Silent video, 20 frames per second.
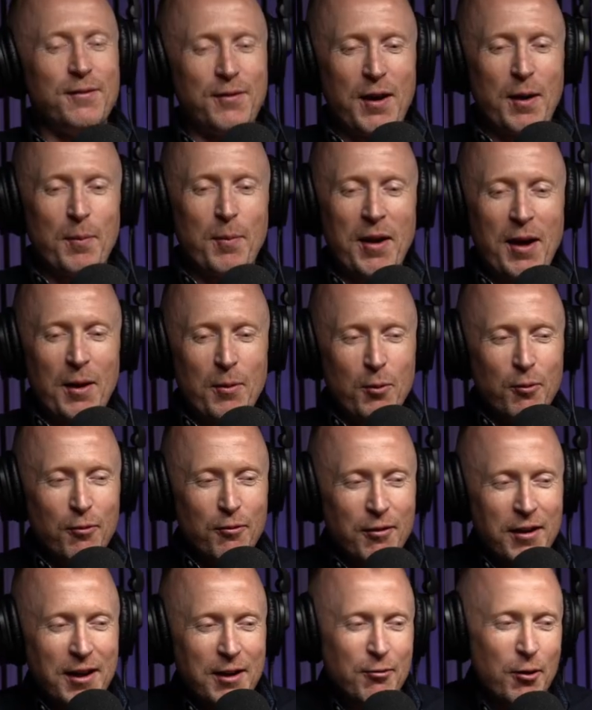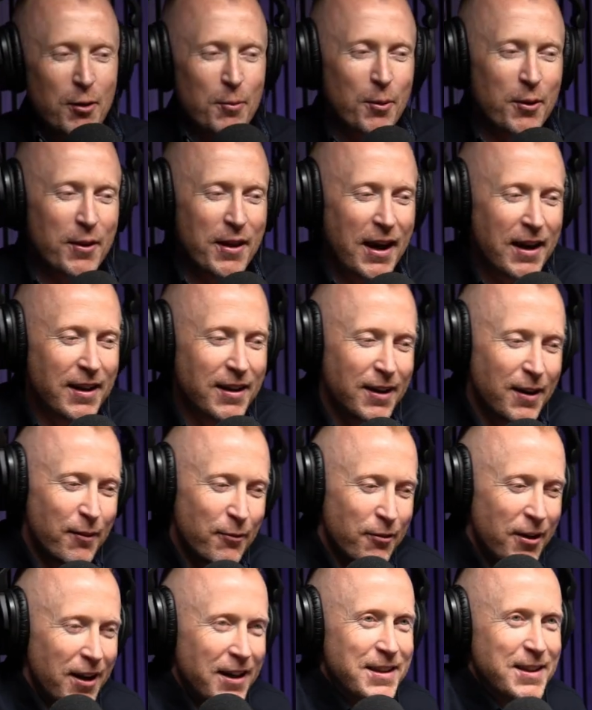Fair play. We'll regroup on that in
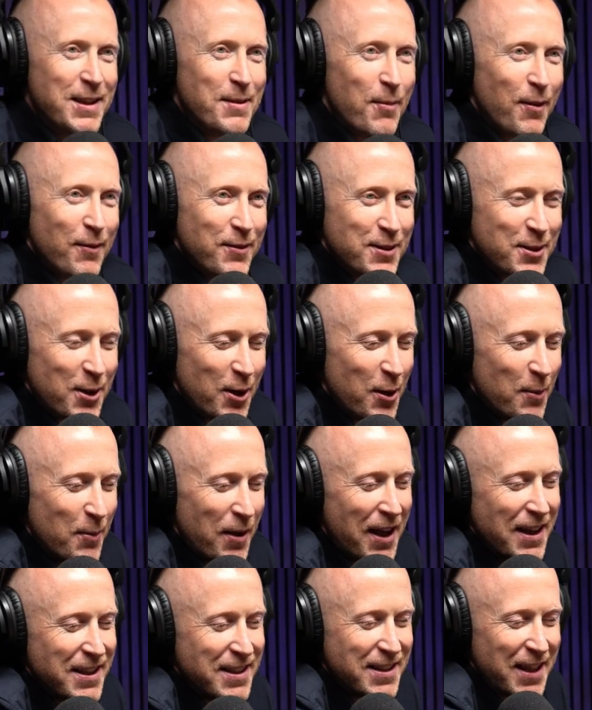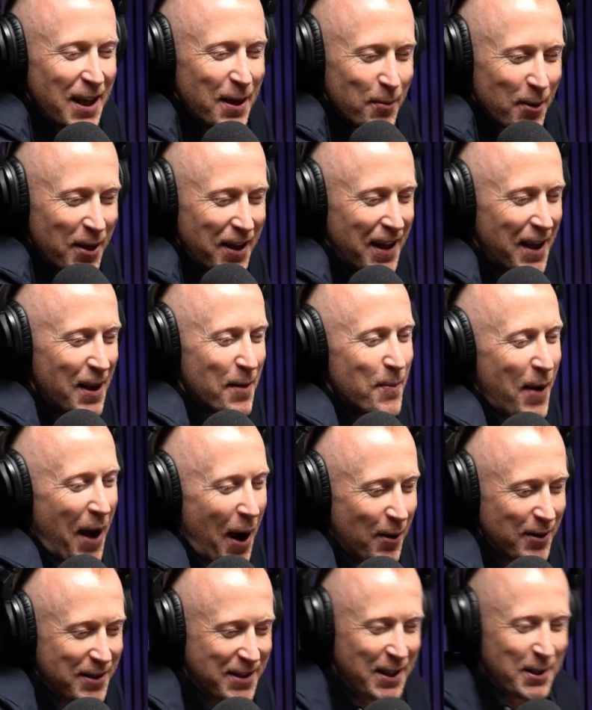another 18 months' time. Ladies and gentlemen, Ian
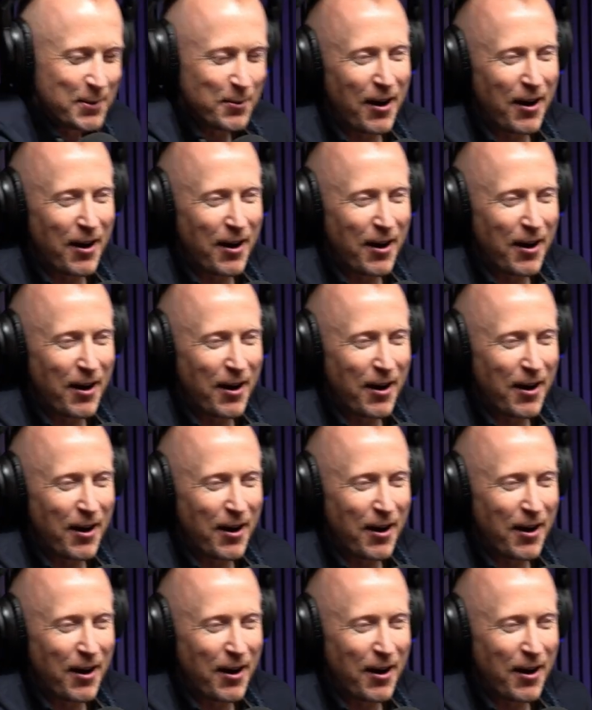Bower, six